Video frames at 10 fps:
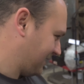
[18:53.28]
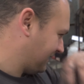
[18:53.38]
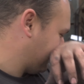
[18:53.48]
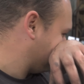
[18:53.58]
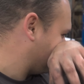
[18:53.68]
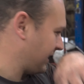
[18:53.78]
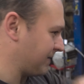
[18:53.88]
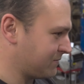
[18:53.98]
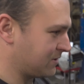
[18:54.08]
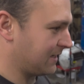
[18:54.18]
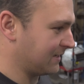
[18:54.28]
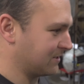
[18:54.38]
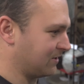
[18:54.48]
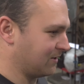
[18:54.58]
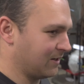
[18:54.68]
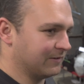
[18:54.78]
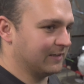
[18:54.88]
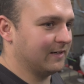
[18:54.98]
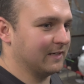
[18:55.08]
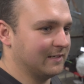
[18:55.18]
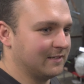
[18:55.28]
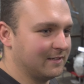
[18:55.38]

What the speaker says: Seems a shame to let this car go, really, doesn't it?